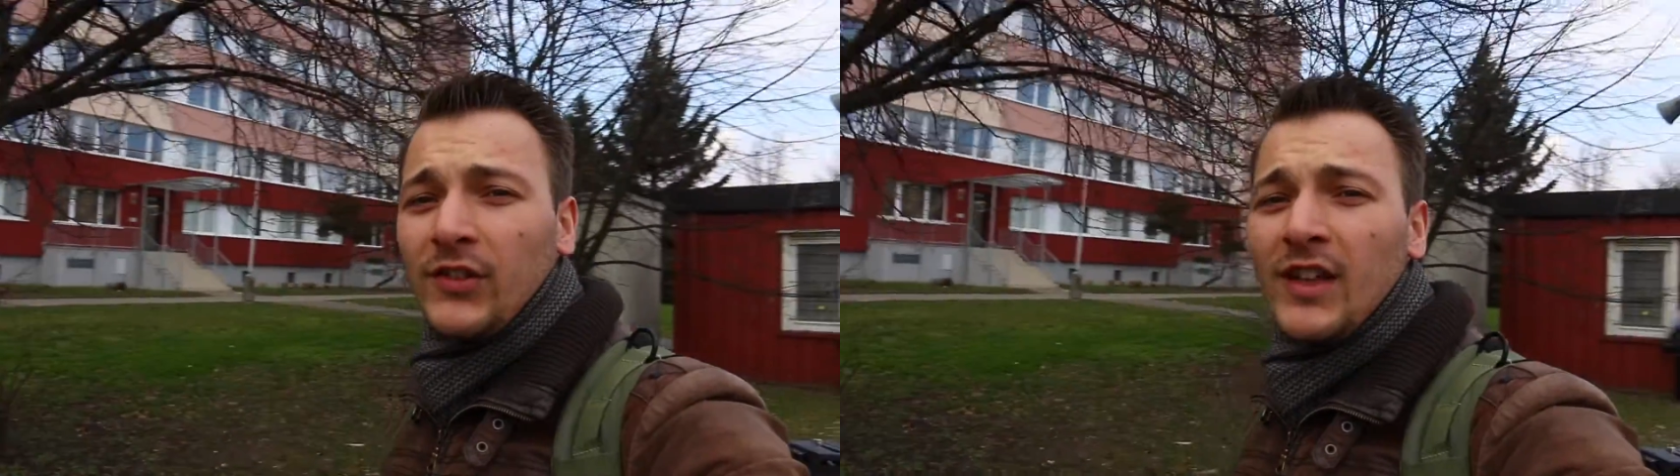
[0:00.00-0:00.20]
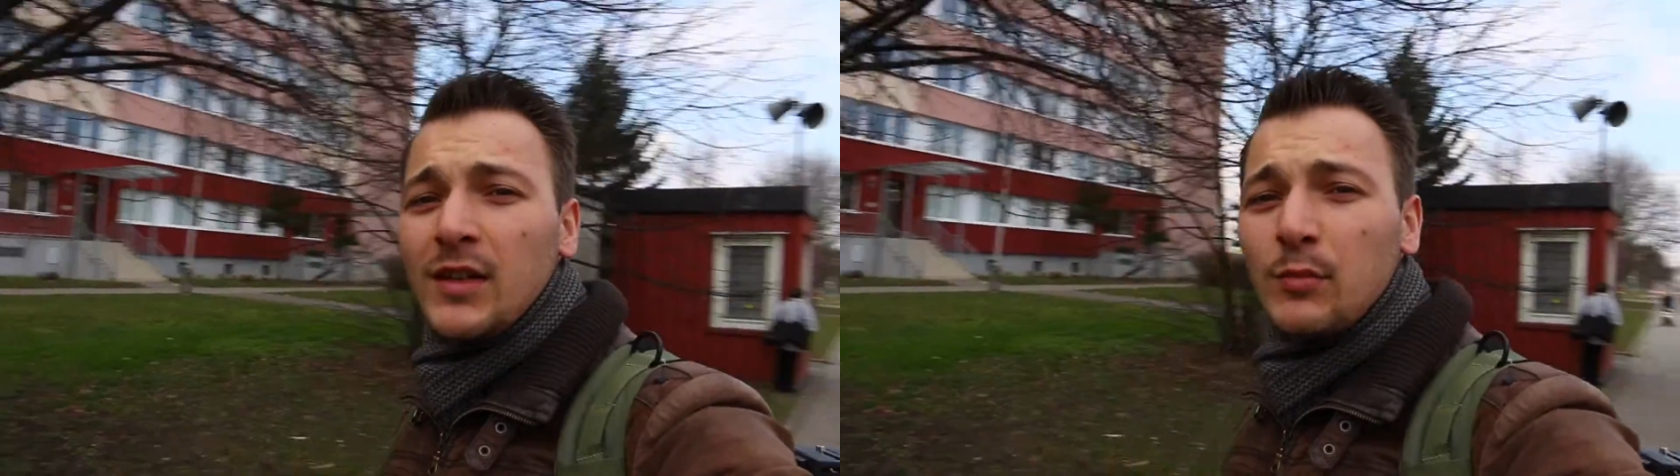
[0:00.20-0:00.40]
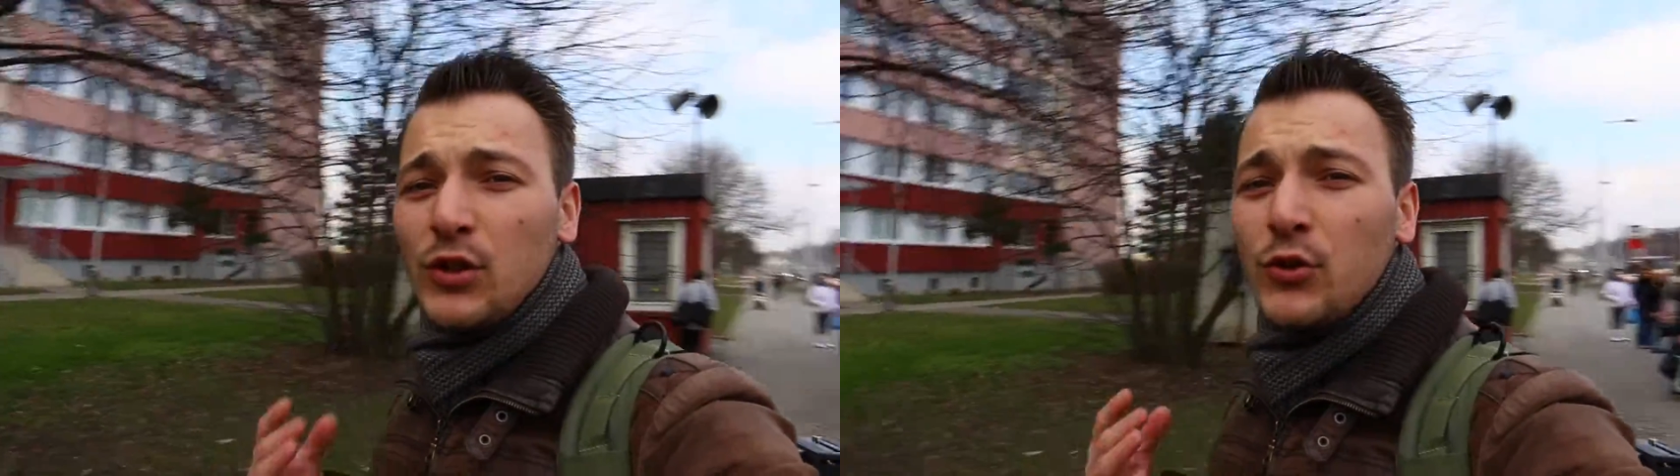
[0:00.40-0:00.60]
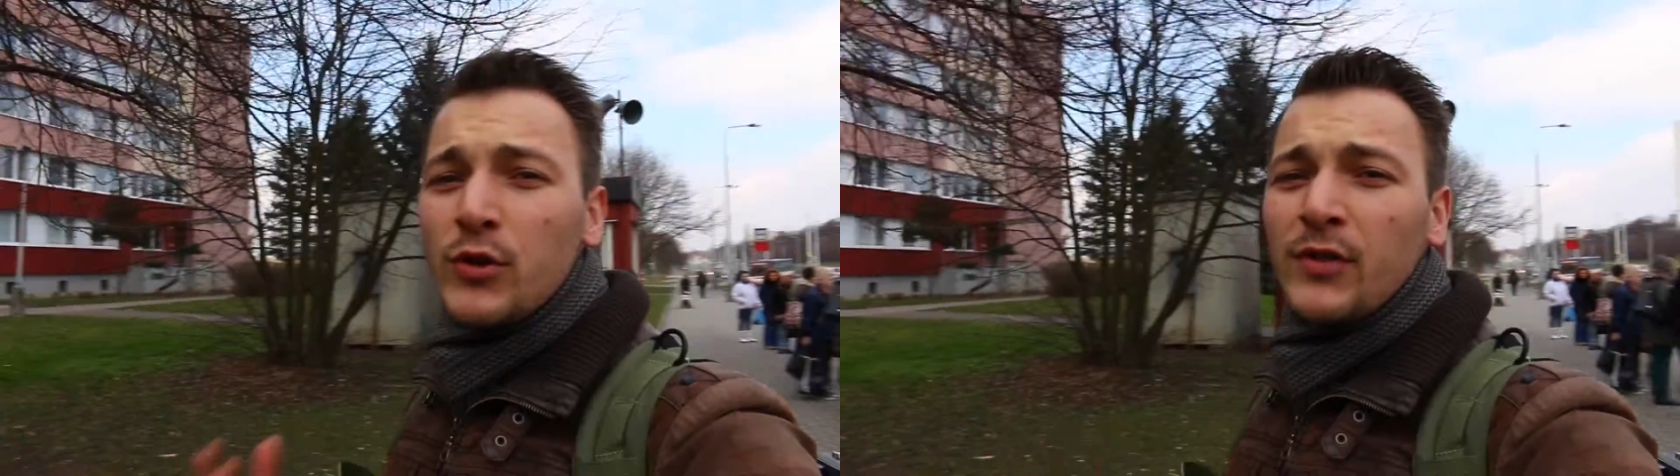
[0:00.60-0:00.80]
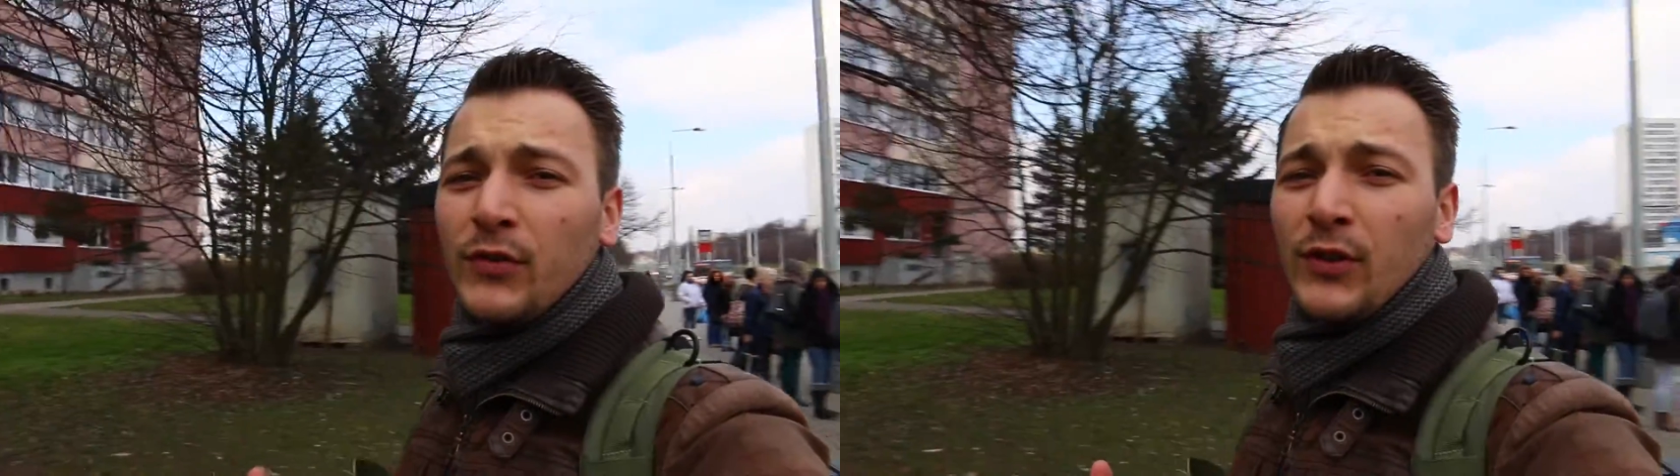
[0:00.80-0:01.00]
is lying a
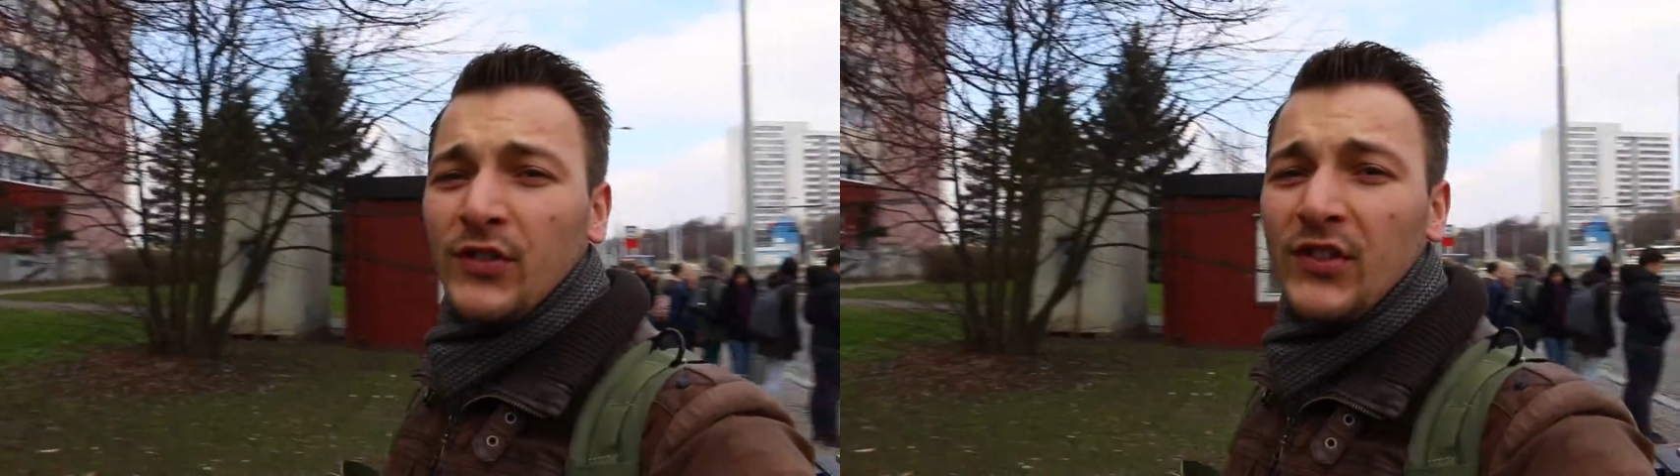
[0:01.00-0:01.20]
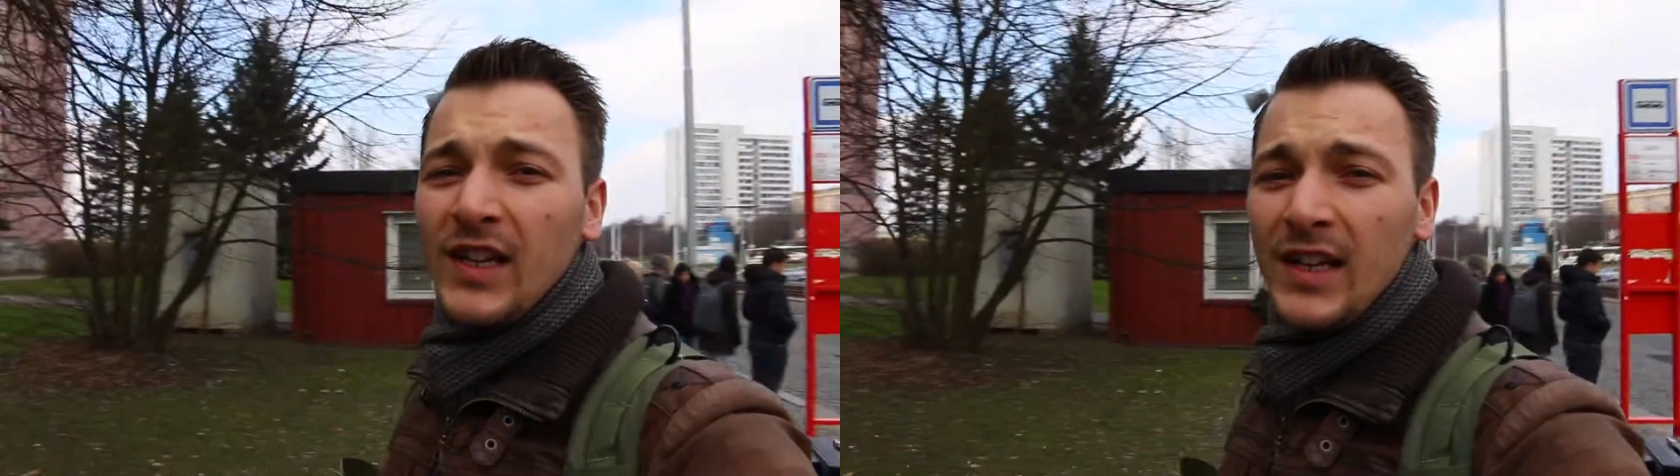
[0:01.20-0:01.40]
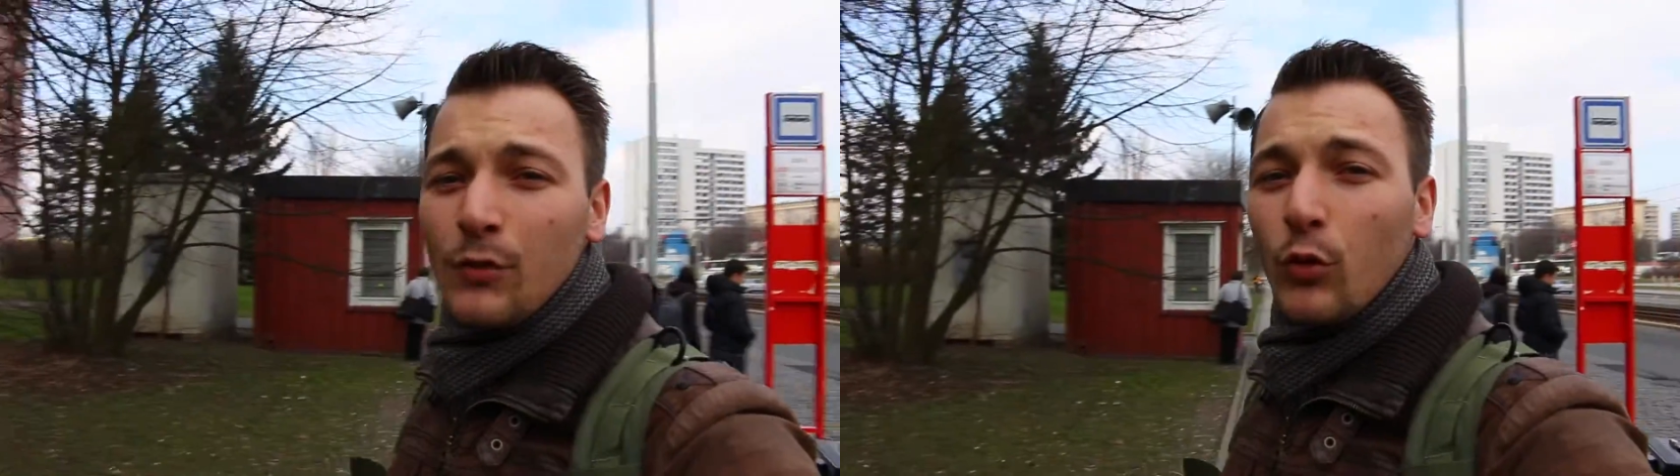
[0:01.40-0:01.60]
beautiful city